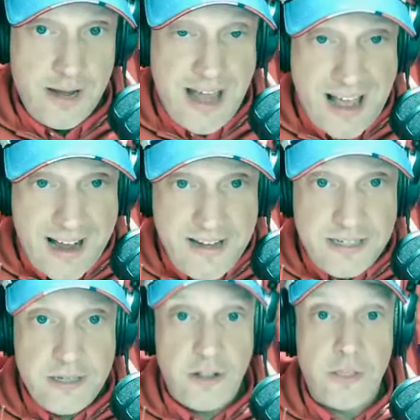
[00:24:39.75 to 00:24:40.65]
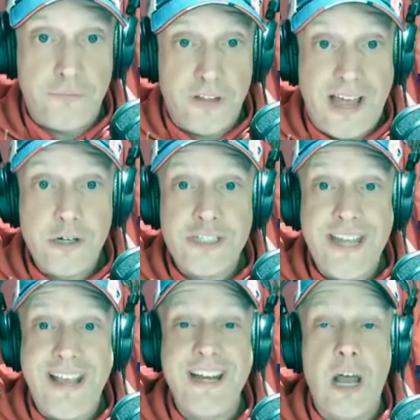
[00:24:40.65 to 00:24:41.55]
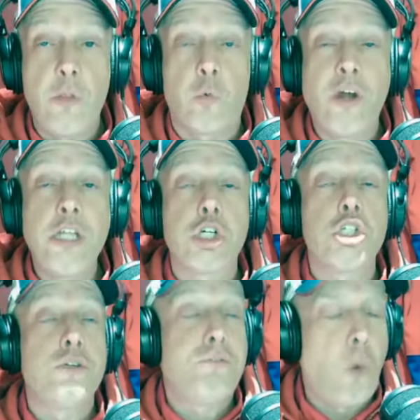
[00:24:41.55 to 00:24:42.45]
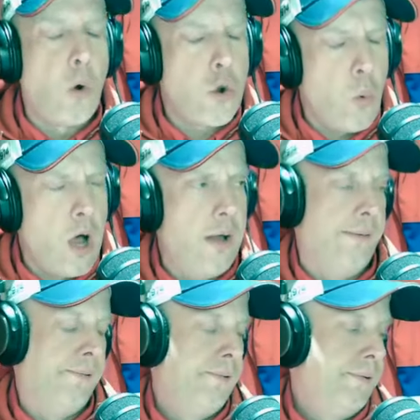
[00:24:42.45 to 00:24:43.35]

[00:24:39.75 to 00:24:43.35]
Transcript: Not ideal. The Flyers taking down the Rangers 4-1.